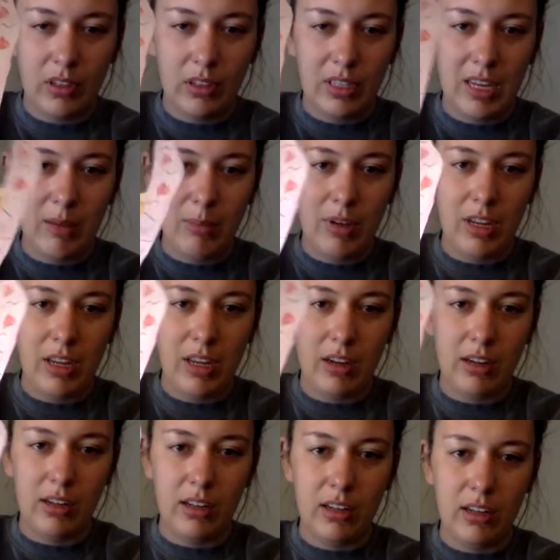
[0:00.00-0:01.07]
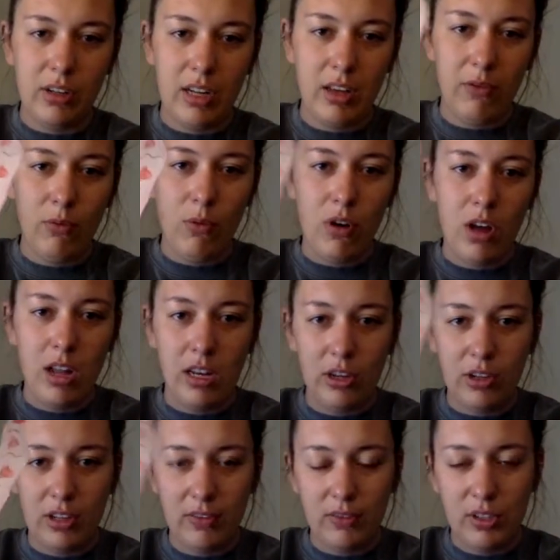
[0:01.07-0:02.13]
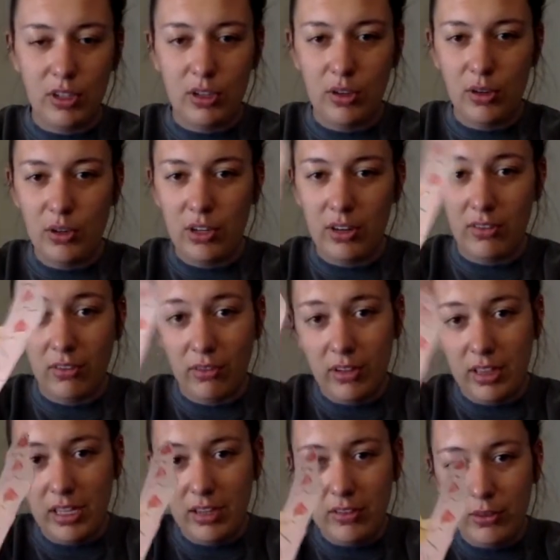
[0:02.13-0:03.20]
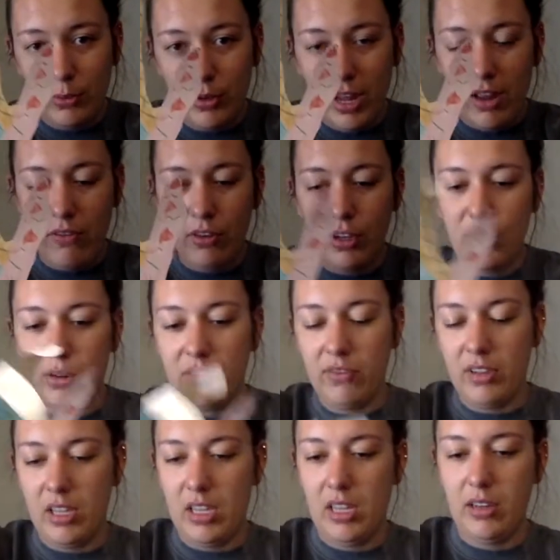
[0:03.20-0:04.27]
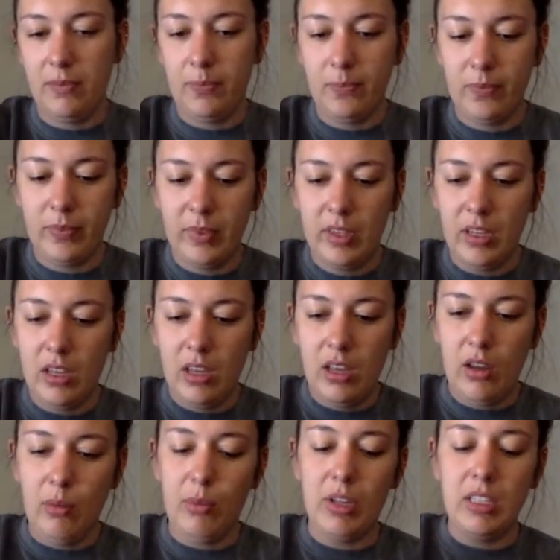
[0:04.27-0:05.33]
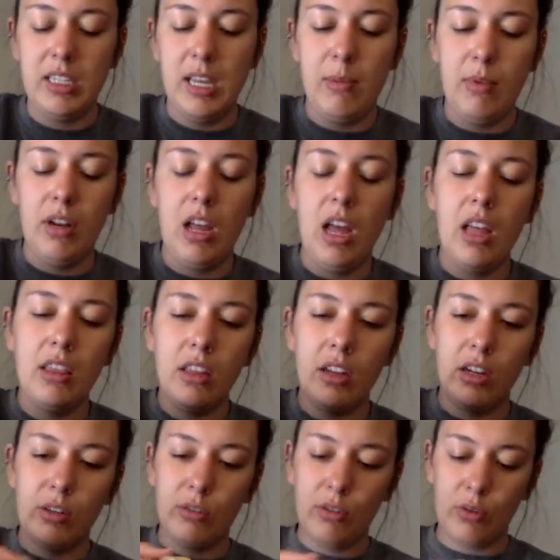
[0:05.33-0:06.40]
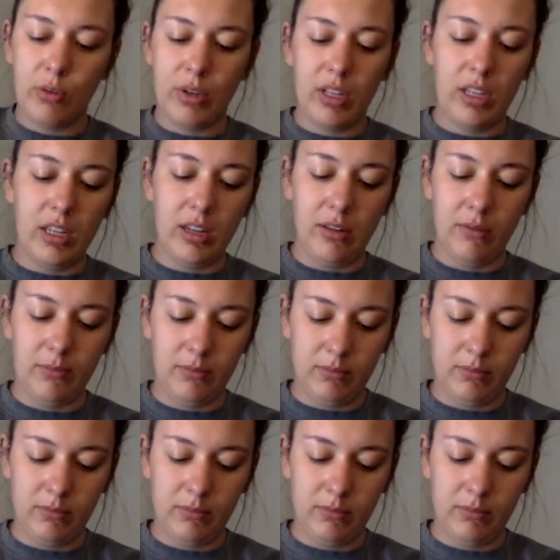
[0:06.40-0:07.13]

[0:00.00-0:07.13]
Tape it here, and you can have 1, you can have 2, you can have 3 leaves, whatever you are feeling. I'm going to tape it on there real quickly.